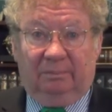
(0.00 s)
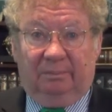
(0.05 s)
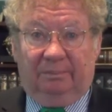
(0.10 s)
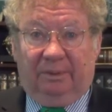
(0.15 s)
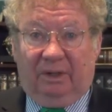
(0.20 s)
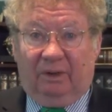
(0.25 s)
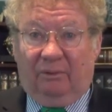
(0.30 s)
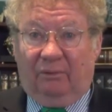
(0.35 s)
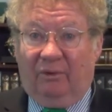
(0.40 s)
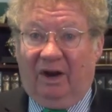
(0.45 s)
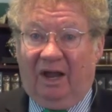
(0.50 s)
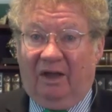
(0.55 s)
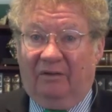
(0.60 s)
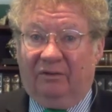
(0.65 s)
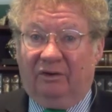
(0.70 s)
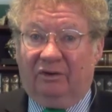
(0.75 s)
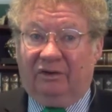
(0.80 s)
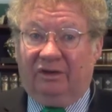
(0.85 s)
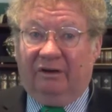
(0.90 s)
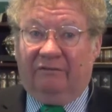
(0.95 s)
but
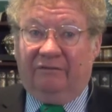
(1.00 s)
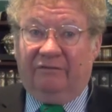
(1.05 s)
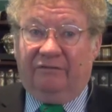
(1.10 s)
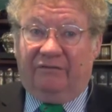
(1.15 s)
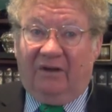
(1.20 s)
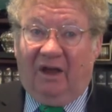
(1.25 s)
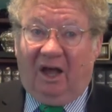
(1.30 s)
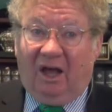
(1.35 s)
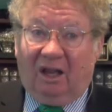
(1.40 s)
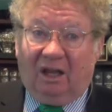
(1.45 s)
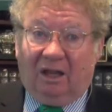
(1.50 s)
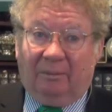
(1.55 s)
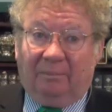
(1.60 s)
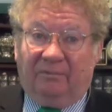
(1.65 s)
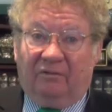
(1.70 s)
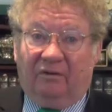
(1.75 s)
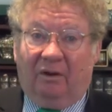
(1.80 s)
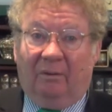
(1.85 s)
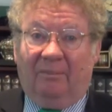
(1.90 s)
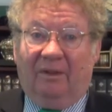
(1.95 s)
rather
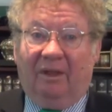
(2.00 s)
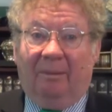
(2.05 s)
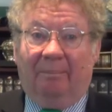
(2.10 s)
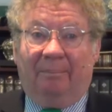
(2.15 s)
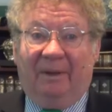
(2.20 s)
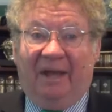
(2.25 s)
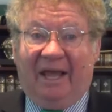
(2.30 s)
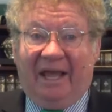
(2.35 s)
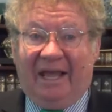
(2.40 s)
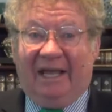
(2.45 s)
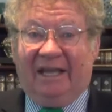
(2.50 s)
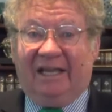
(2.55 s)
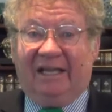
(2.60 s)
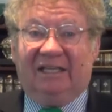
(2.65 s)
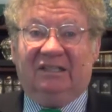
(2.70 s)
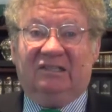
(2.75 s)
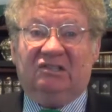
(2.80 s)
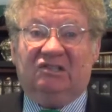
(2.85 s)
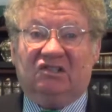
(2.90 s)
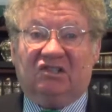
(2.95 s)
developed from the
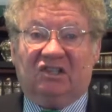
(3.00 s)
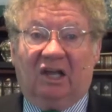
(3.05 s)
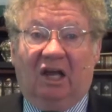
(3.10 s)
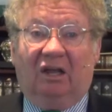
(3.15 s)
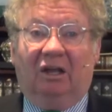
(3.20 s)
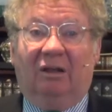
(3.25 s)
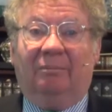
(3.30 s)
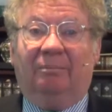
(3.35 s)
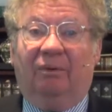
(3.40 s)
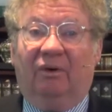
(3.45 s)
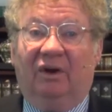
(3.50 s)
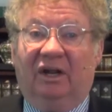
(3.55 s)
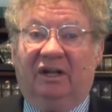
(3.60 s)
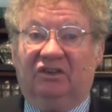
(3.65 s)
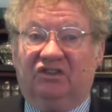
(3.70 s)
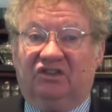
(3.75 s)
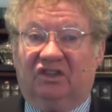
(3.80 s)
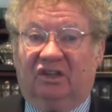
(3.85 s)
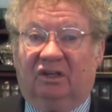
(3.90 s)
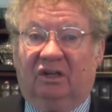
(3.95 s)
pagan
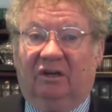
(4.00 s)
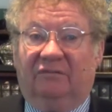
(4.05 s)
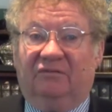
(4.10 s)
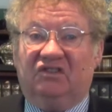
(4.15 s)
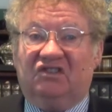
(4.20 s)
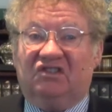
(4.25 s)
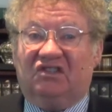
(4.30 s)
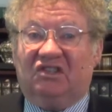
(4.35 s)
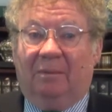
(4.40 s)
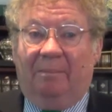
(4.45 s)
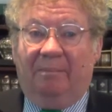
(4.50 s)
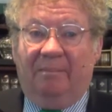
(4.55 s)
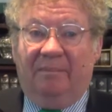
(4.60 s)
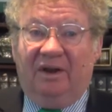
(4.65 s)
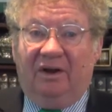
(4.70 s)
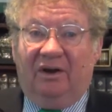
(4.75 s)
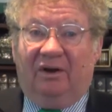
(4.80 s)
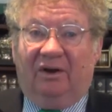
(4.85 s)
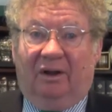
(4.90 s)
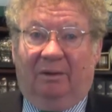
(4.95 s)
celebration of
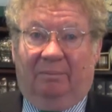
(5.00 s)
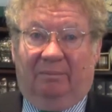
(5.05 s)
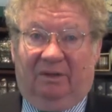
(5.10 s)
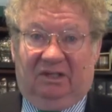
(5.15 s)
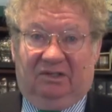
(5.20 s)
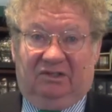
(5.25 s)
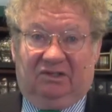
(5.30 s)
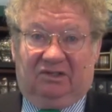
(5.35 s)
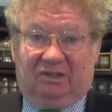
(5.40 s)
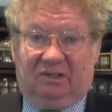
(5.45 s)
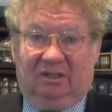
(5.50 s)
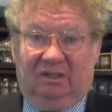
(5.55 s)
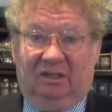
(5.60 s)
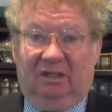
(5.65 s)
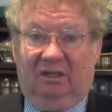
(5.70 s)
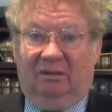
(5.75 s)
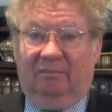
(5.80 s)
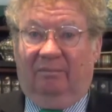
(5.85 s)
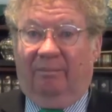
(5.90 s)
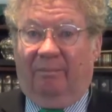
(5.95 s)
Semiramis,
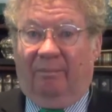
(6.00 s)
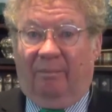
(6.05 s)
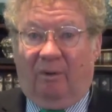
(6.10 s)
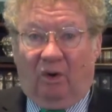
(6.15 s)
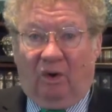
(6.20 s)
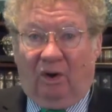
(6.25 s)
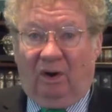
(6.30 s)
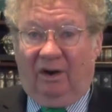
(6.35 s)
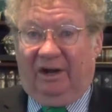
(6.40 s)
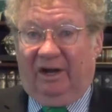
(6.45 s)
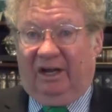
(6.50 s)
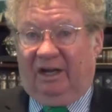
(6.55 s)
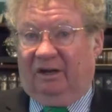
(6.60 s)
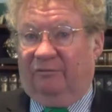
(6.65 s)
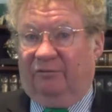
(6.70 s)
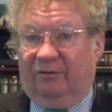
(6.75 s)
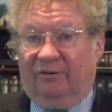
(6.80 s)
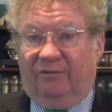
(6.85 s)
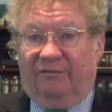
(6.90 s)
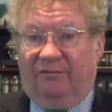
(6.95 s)

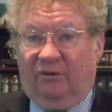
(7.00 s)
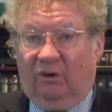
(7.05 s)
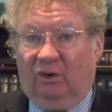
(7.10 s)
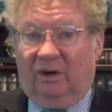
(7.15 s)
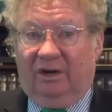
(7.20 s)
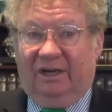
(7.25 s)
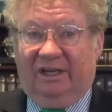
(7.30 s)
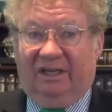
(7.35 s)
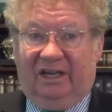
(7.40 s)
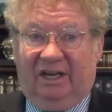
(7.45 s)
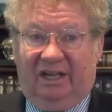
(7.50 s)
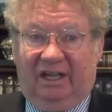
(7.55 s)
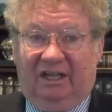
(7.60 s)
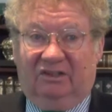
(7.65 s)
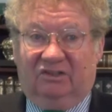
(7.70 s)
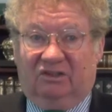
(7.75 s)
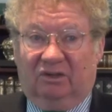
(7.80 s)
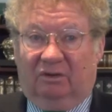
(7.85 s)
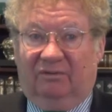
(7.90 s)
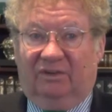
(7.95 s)
mourning for 40
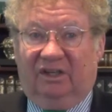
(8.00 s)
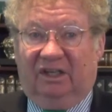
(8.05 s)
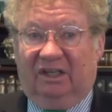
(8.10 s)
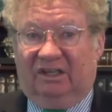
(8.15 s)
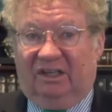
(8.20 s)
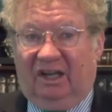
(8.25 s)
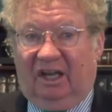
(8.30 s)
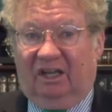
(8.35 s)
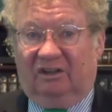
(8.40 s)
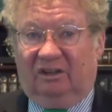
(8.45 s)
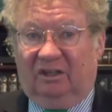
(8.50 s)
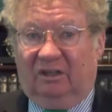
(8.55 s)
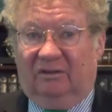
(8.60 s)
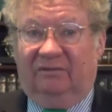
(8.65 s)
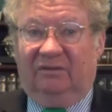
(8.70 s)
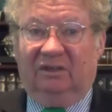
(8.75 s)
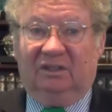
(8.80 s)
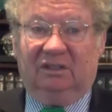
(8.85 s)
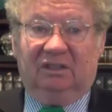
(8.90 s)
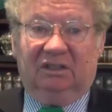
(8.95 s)
days over the death
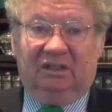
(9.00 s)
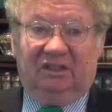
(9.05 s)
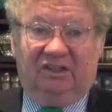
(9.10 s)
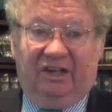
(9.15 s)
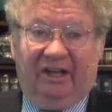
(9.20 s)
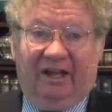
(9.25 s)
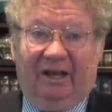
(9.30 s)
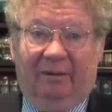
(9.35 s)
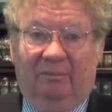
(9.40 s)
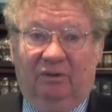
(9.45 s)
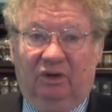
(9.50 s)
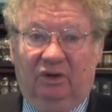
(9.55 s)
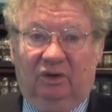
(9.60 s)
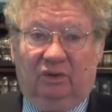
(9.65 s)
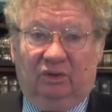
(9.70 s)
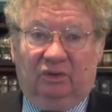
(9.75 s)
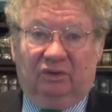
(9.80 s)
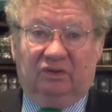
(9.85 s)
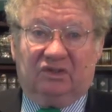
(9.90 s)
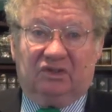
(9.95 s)
of
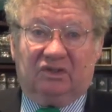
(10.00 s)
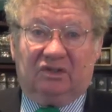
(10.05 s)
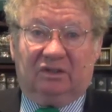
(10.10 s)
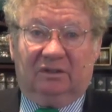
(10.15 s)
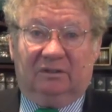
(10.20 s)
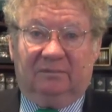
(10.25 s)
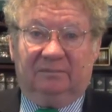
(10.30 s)
Tammuz.